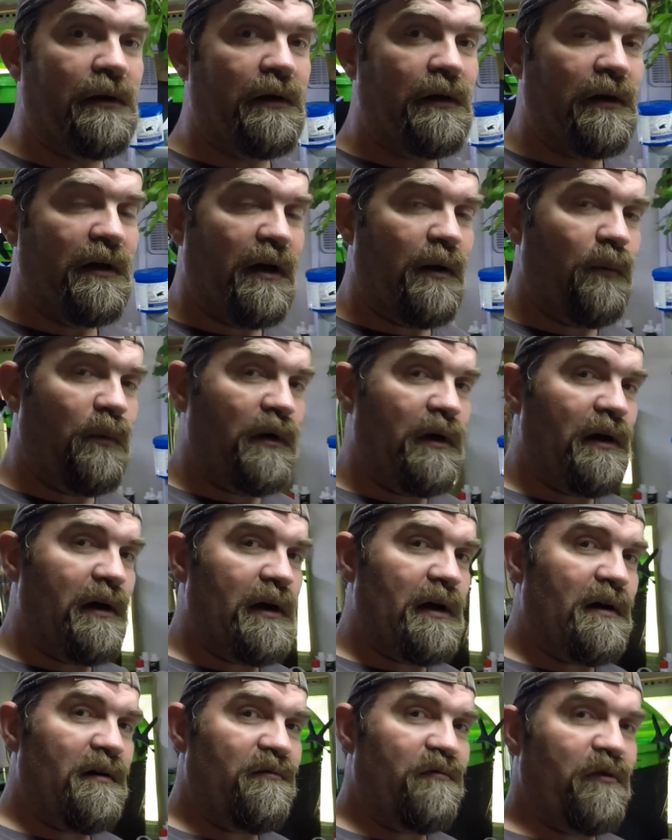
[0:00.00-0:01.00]
And we
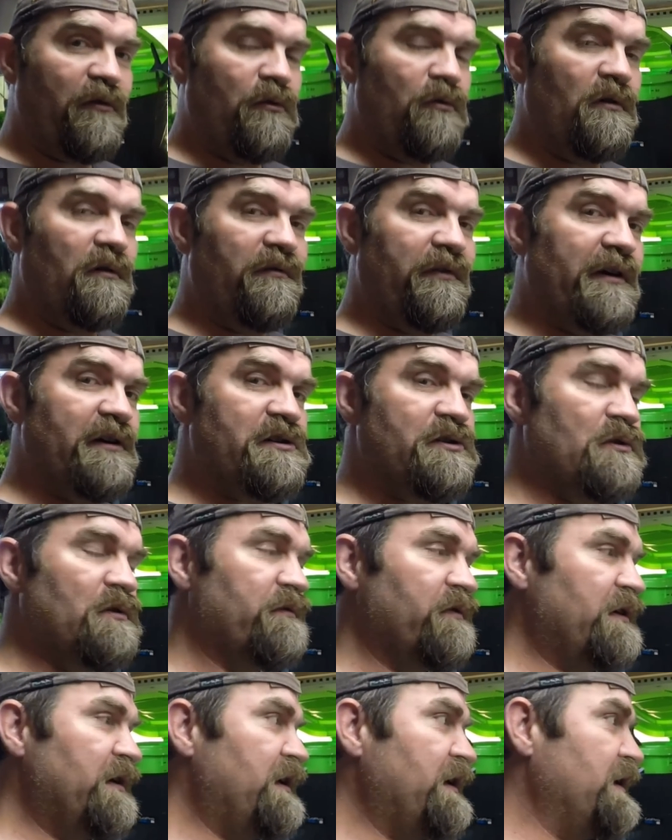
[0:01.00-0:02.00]
have a newer version
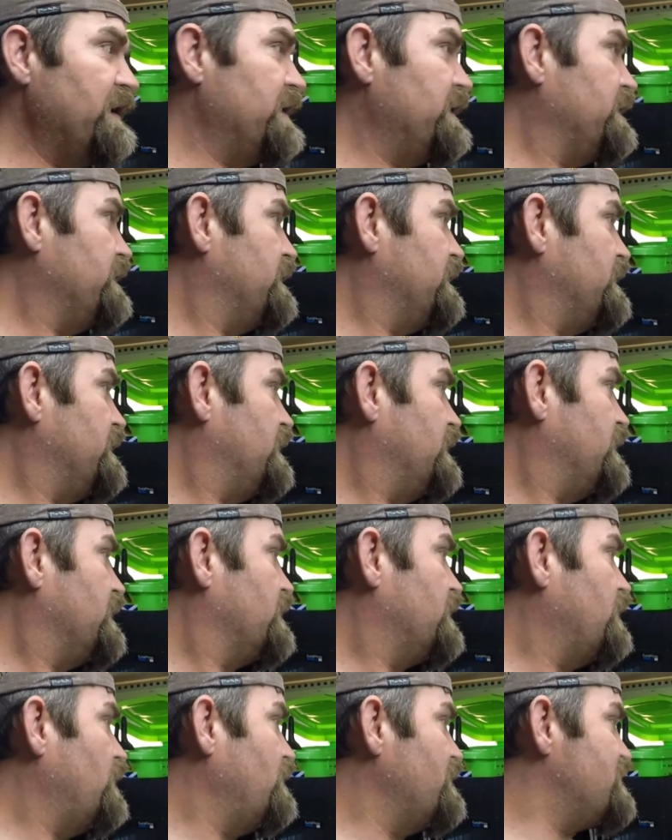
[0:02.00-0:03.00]
over here
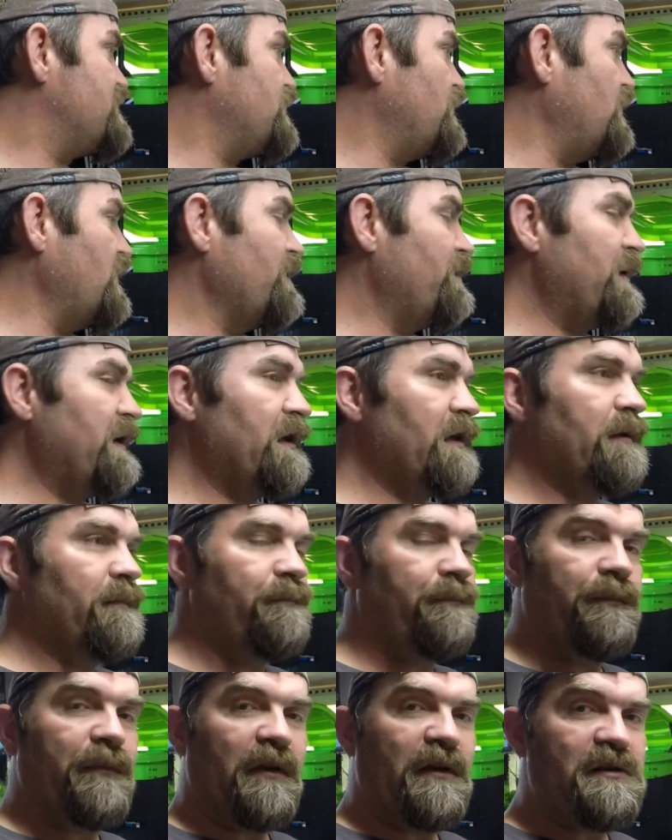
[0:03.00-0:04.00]
called Salty Bee
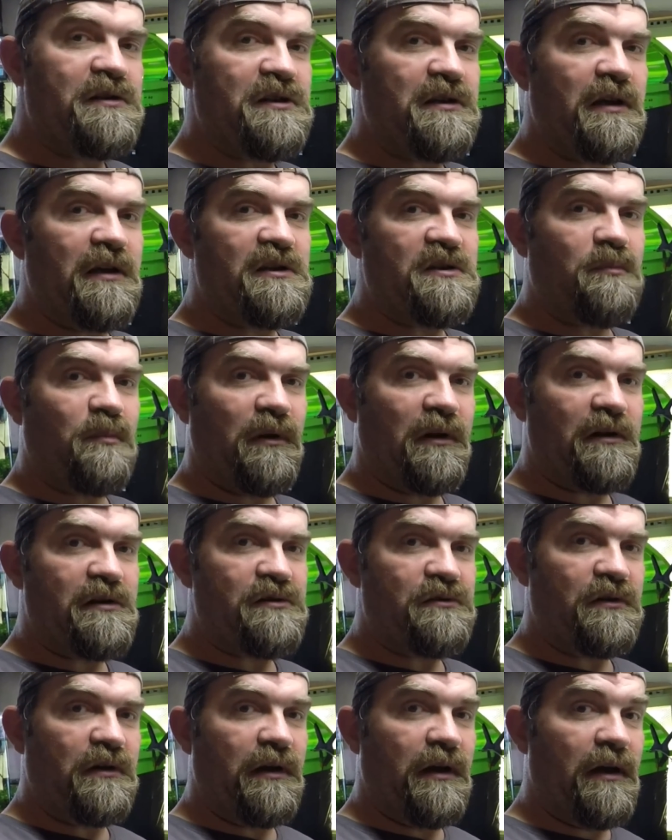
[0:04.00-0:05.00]
GH+,
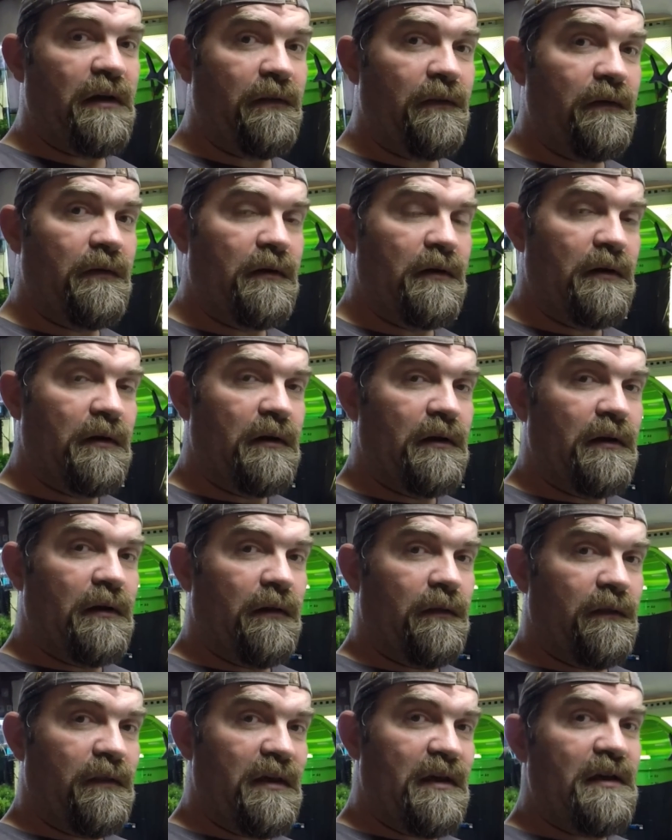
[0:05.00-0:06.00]
right? And
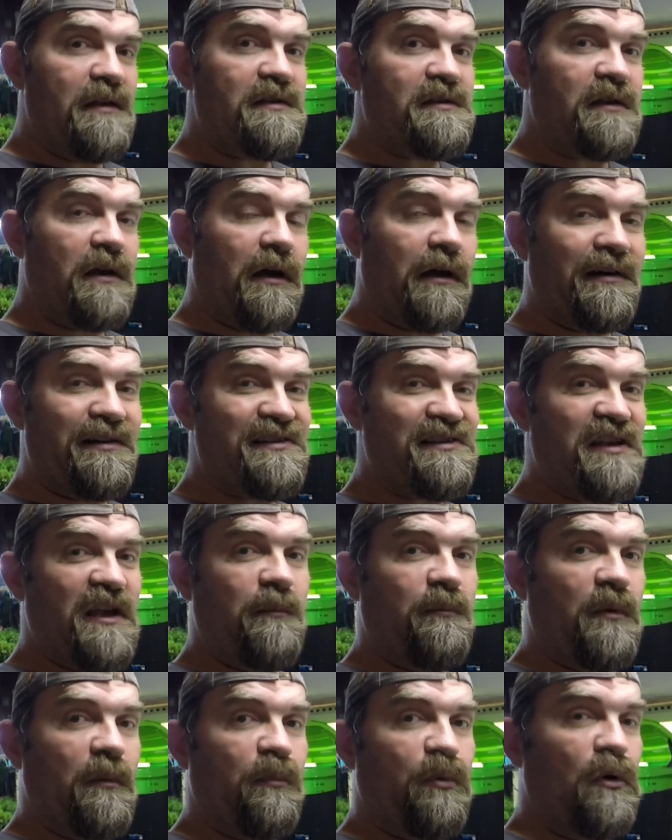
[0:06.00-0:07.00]
these are
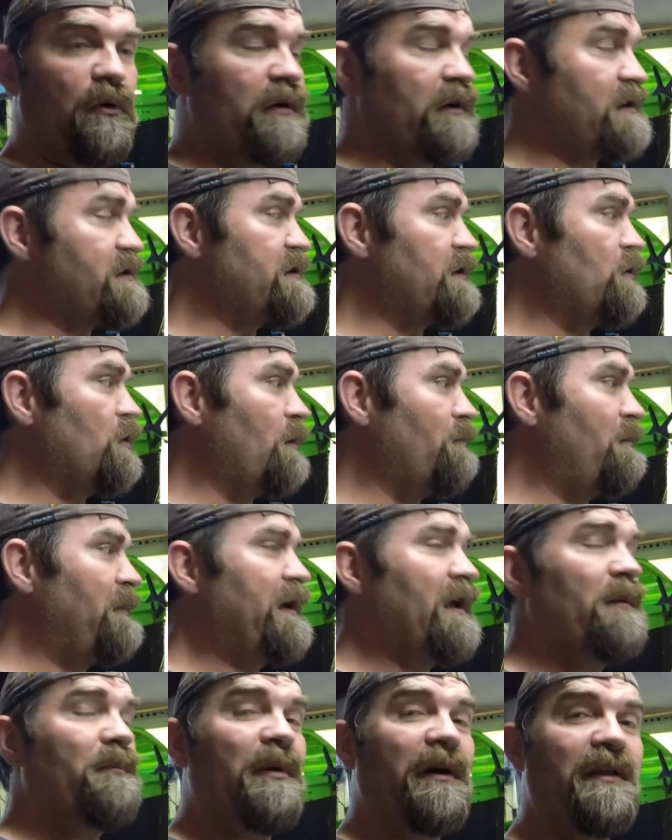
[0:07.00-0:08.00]
separate products. They're not
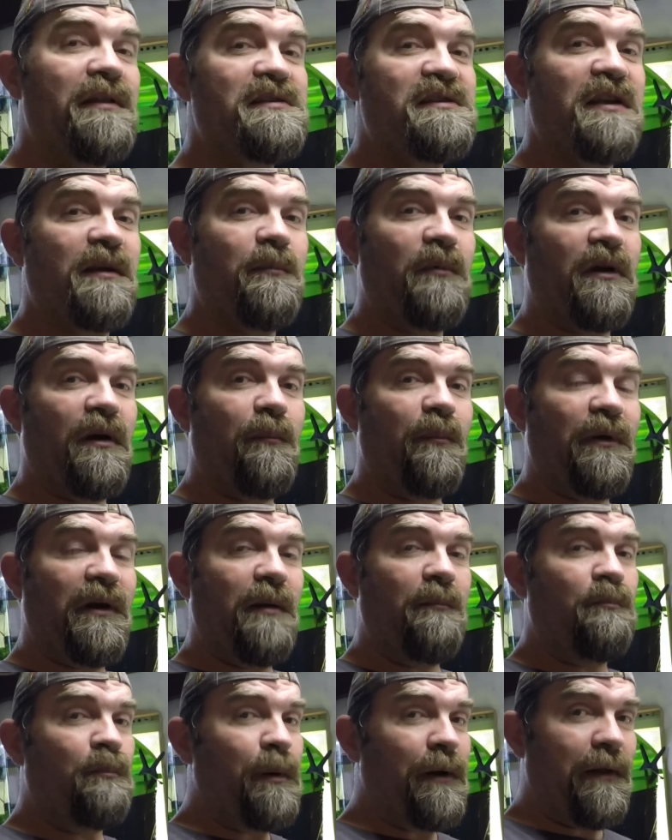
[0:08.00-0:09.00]
made by the same company,
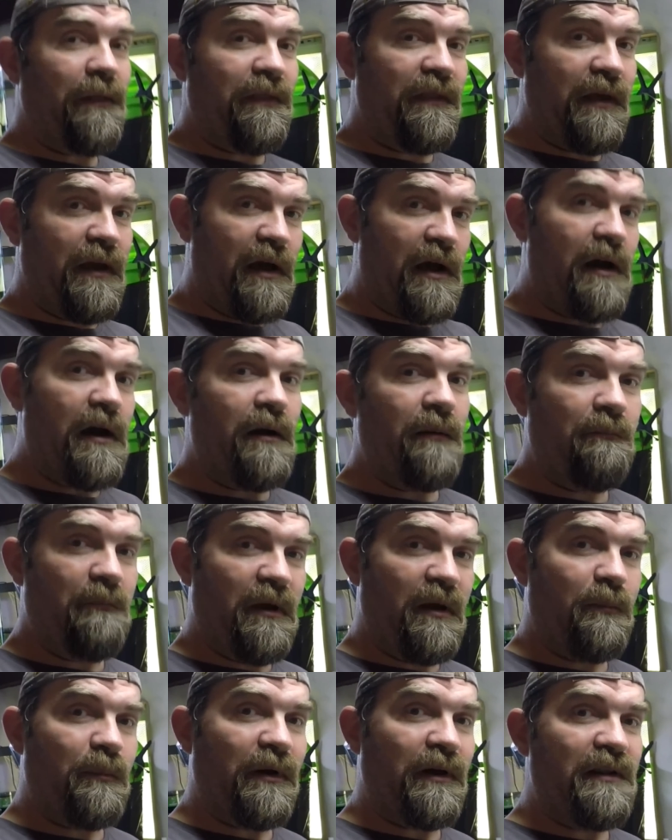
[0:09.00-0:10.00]
but they are
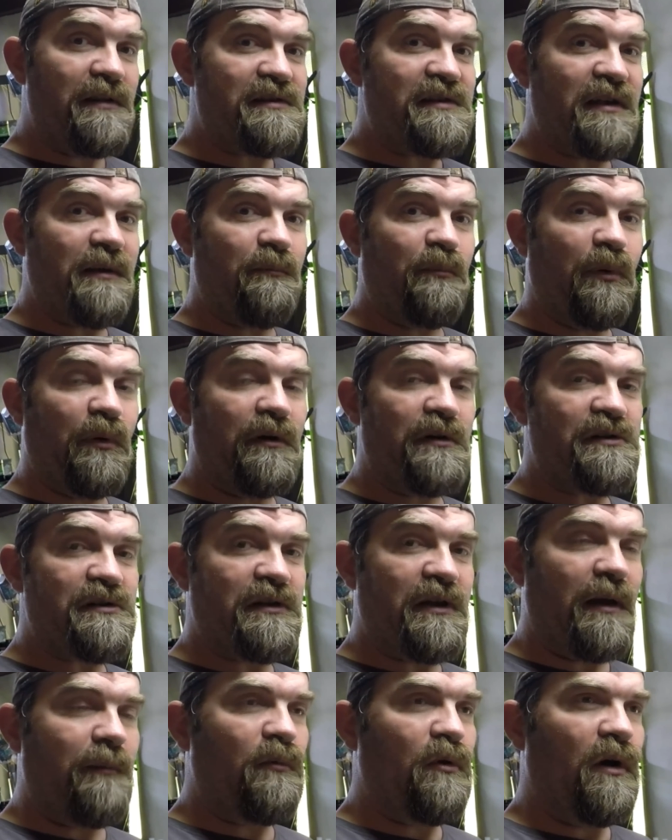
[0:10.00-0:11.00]
made by the same person.
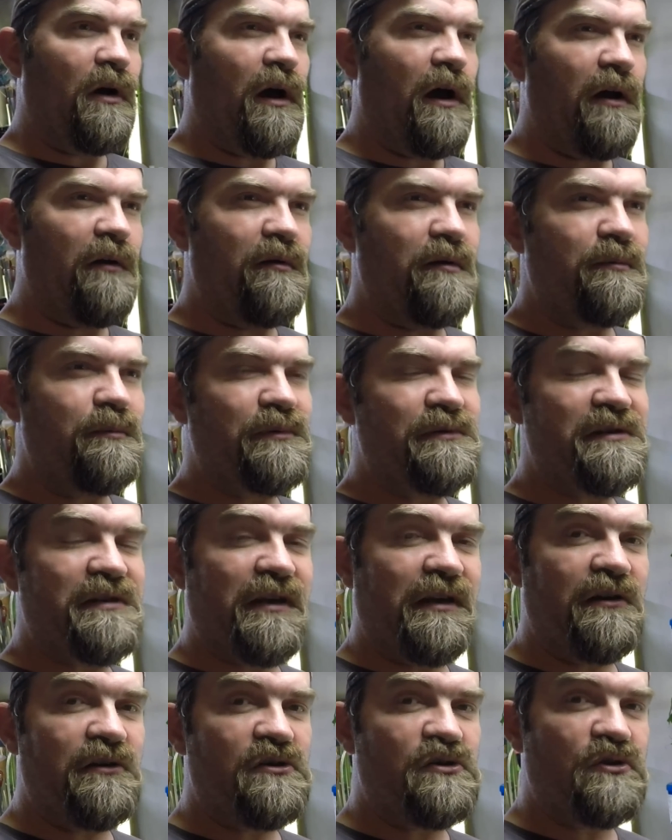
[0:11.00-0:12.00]
I'm not
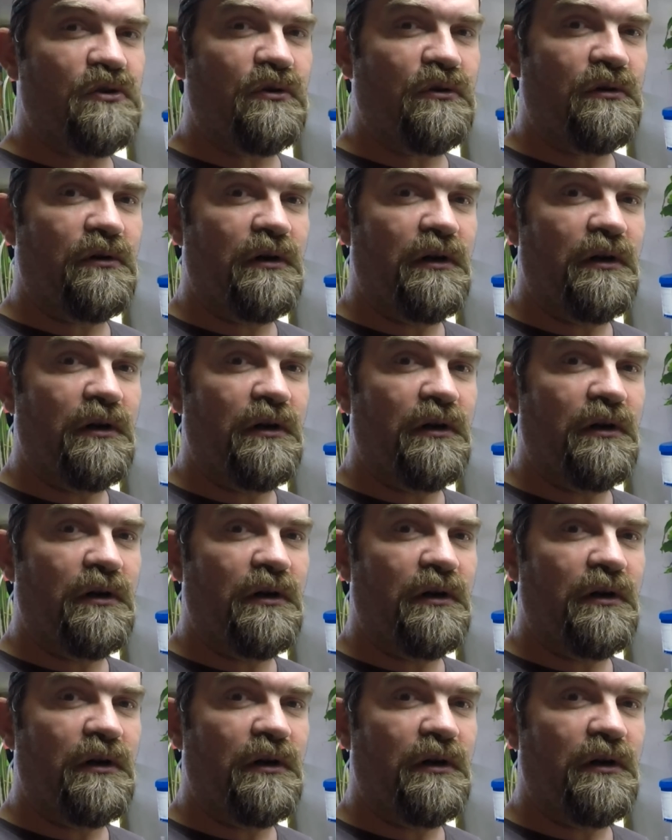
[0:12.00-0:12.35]
100% sure